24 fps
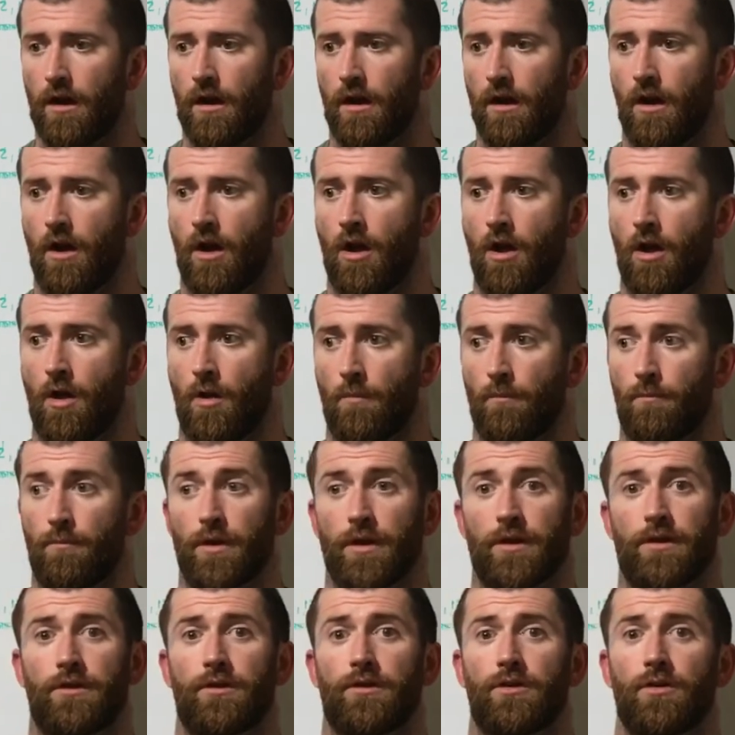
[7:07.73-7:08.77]

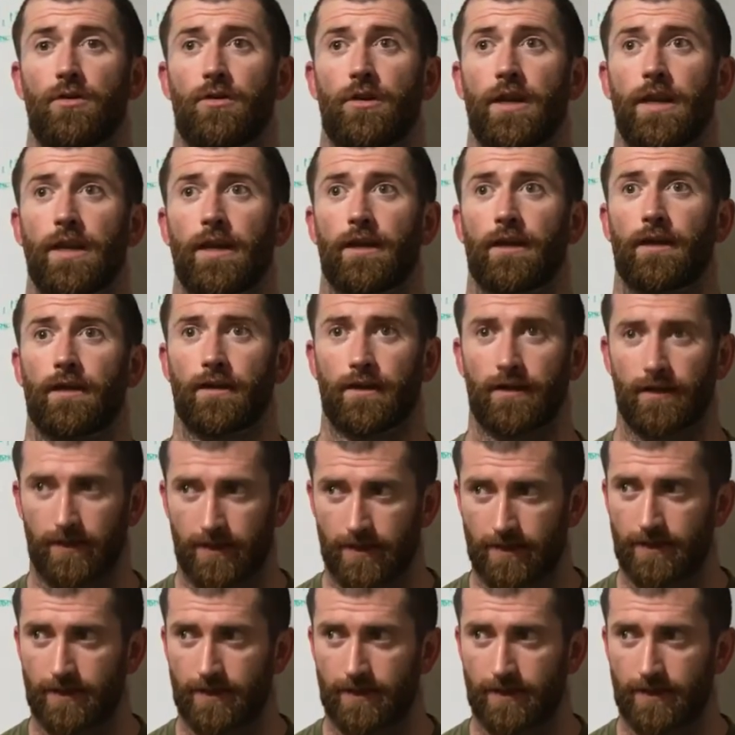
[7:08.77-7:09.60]
but you can